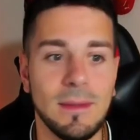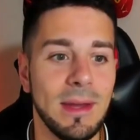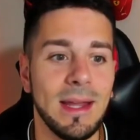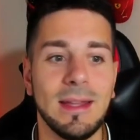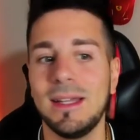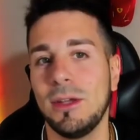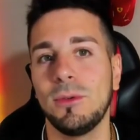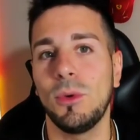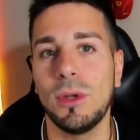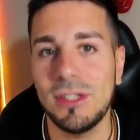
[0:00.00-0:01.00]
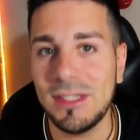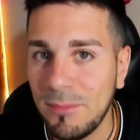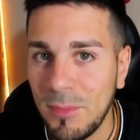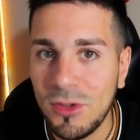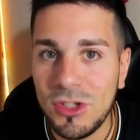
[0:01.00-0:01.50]
And this of course is the
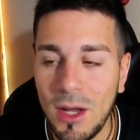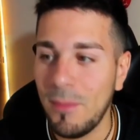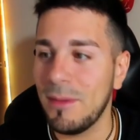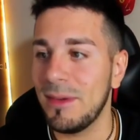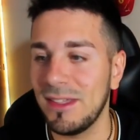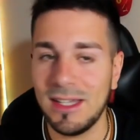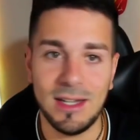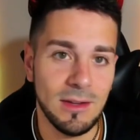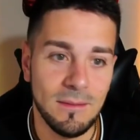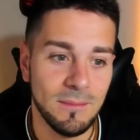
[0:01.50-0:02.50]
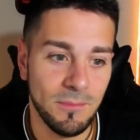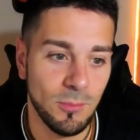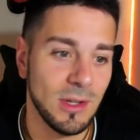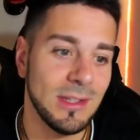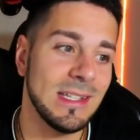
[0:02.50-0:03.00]
most common mistake.
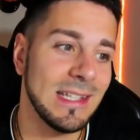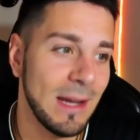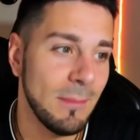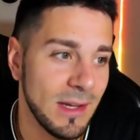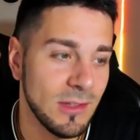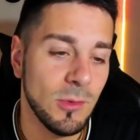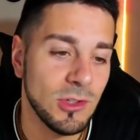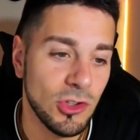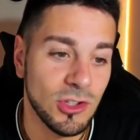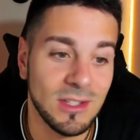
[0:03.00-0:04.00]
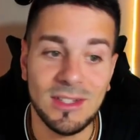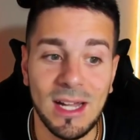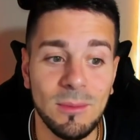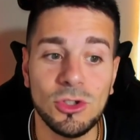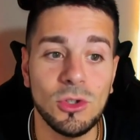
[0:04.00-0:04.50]
With this gambit, we shouldn't
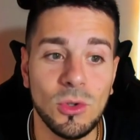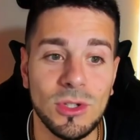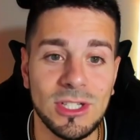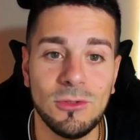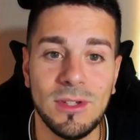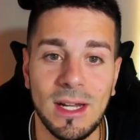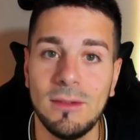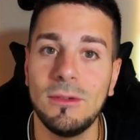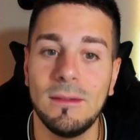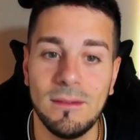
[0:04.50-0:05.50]
capture on e5.